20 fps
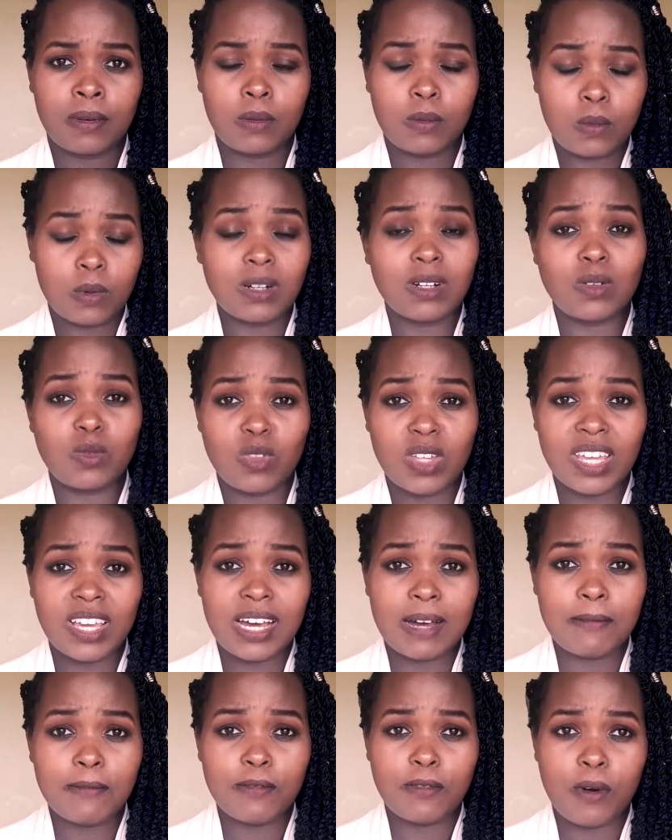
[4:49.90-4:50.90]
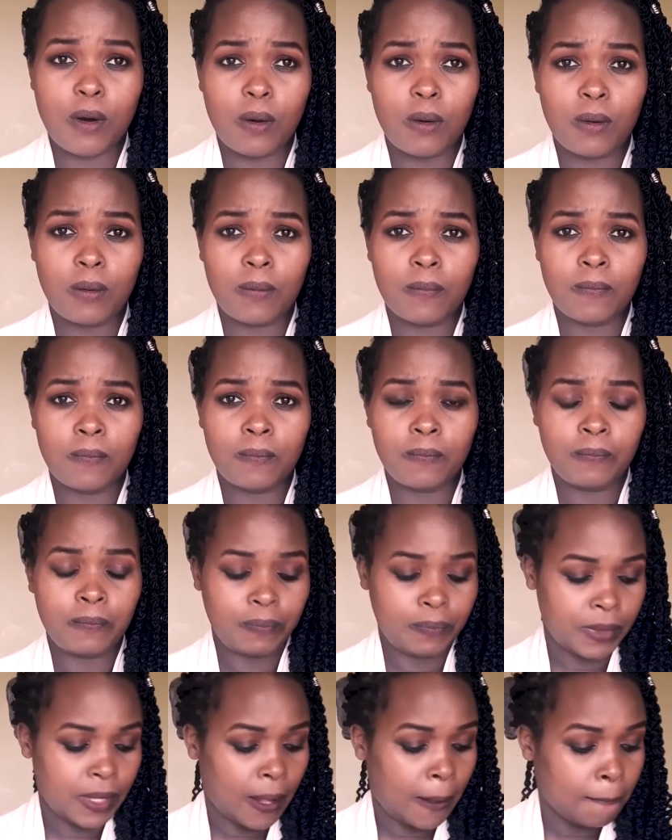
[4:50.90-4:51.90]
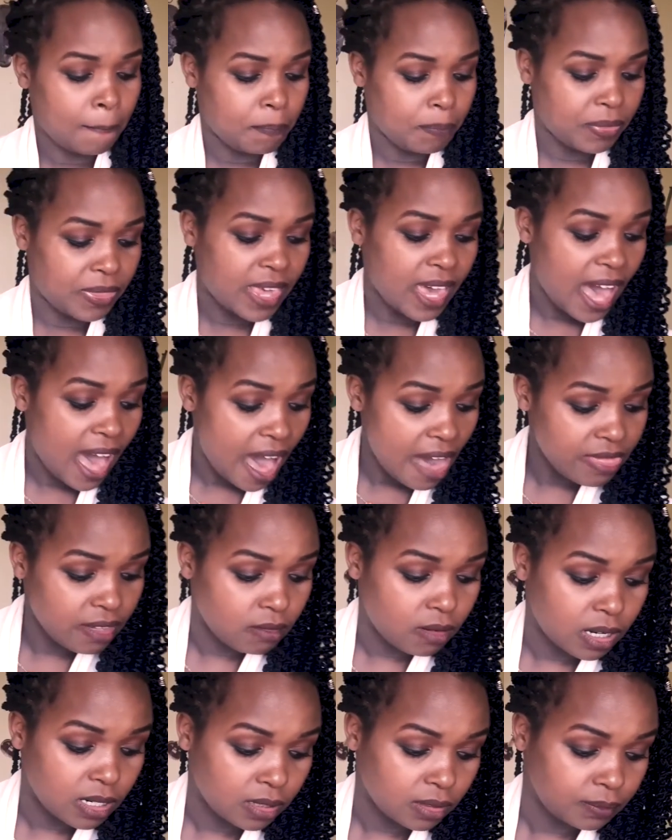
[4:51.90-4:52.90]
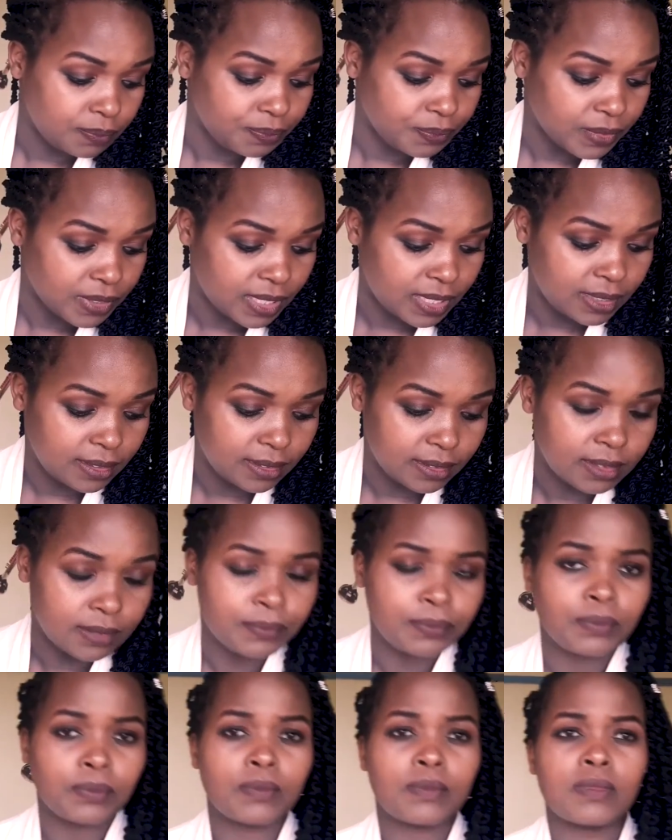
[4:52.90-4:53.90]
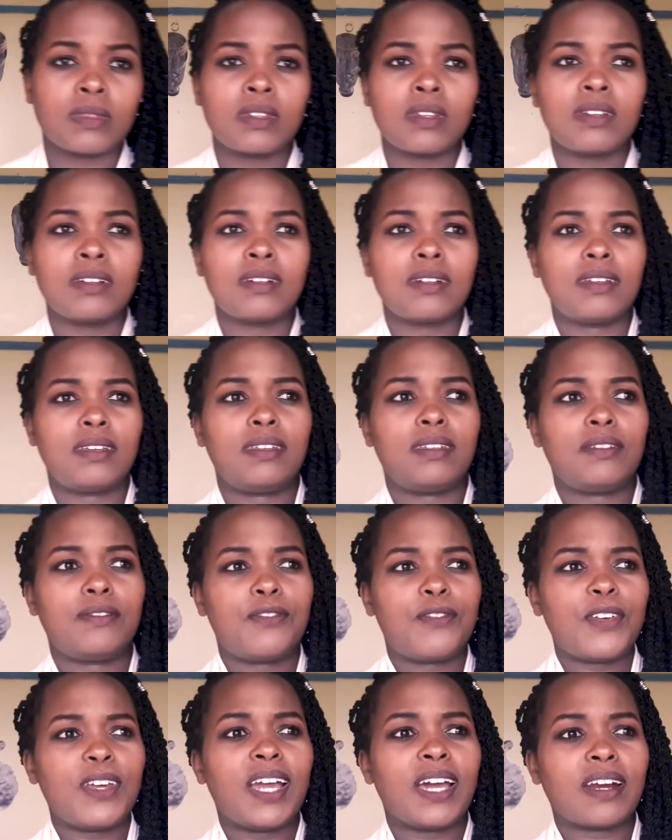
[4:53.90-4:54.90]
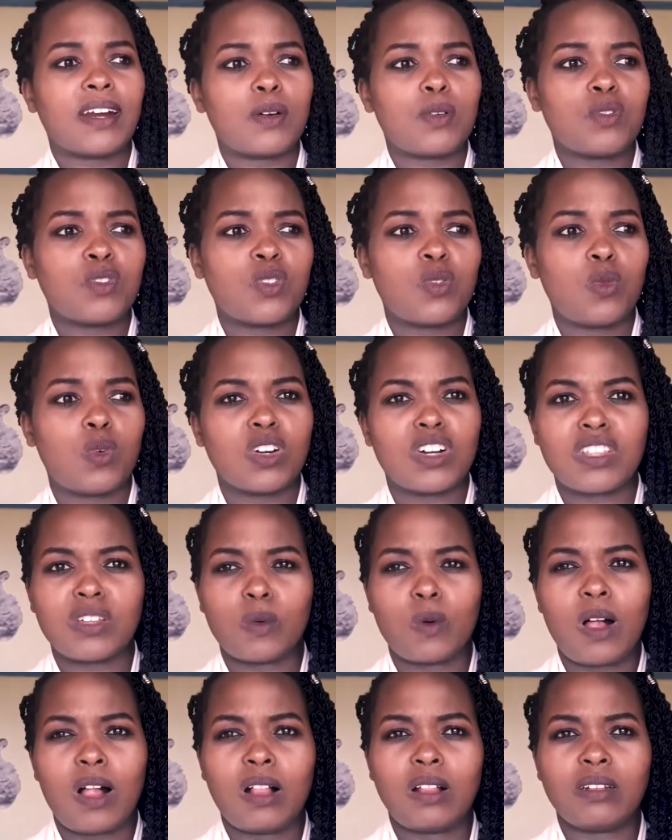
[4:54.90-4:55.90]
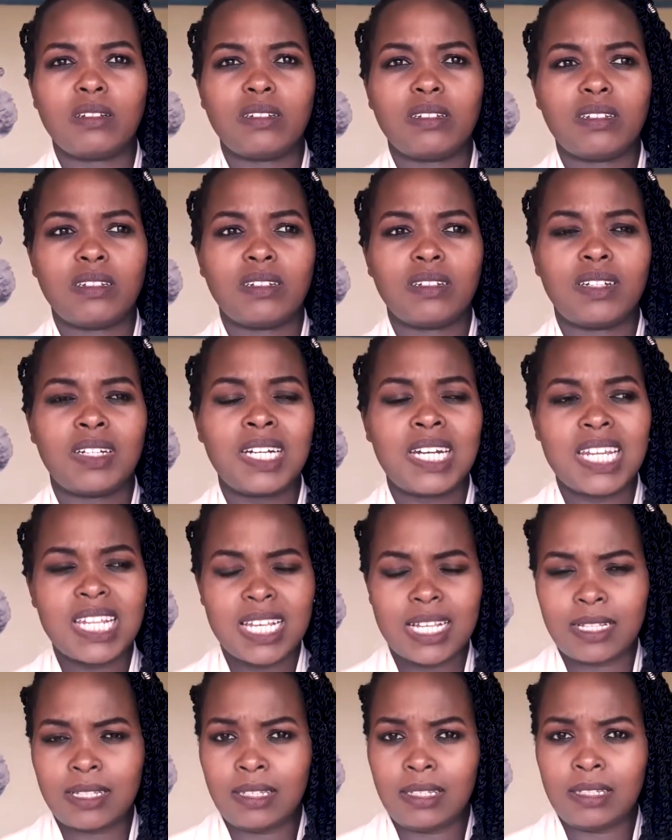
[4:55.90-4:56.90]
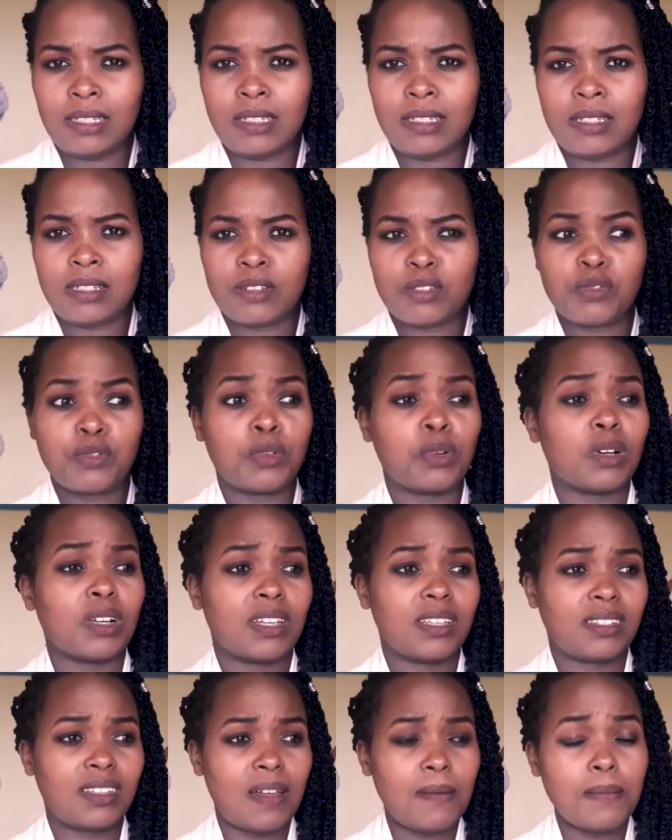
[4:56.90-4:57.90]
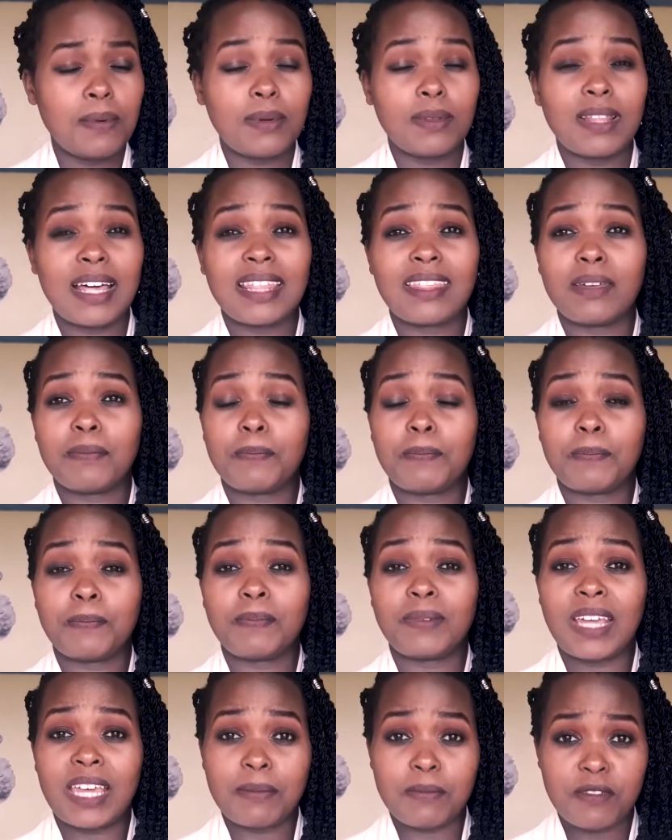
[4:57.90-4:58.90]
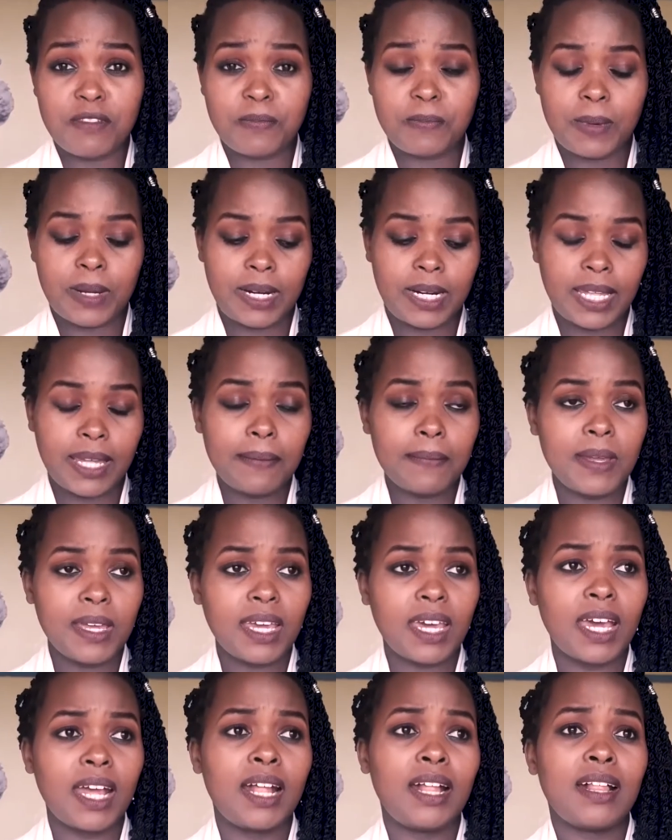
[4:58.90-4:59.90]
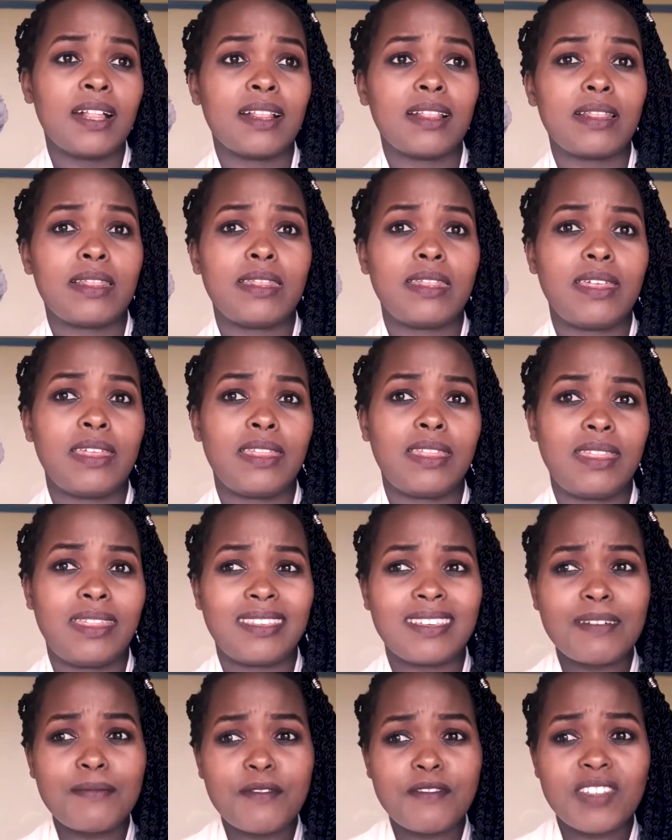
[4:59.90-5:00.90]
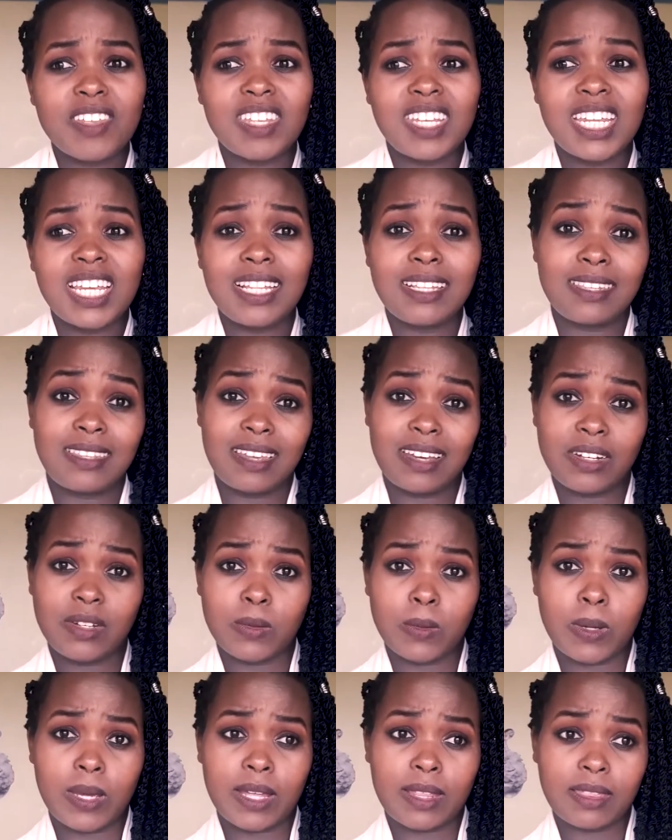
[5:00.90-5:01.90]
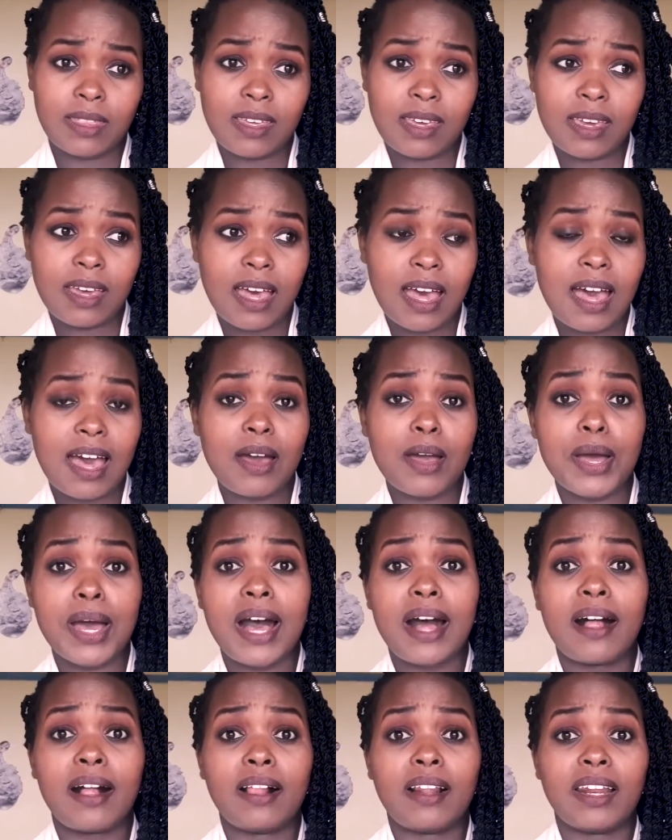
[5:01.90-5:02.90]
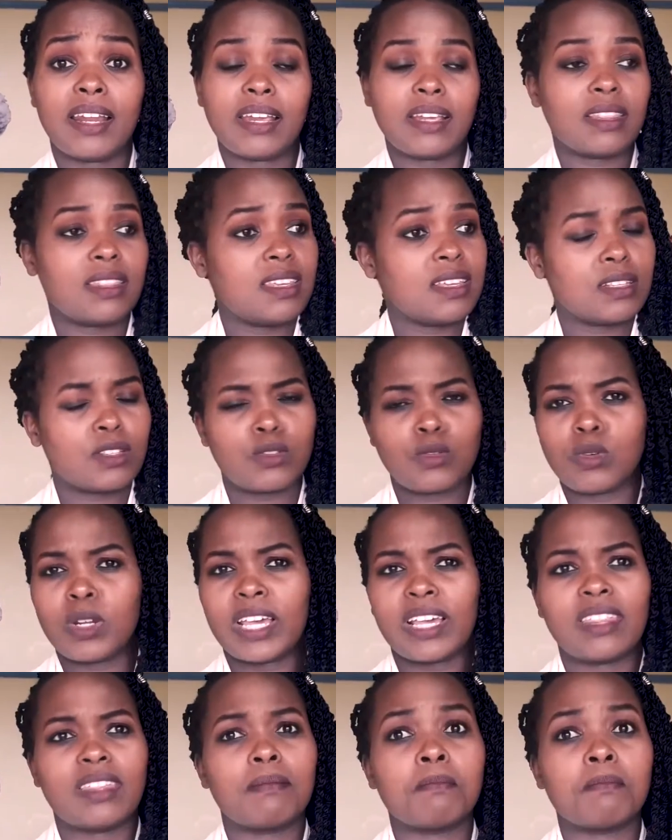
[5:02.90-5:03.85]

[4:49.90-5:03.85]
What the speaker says: What do they come for? The other one is figure out what the world needs. For example, at the time of pandemic, some of the needs that were there are like things to like the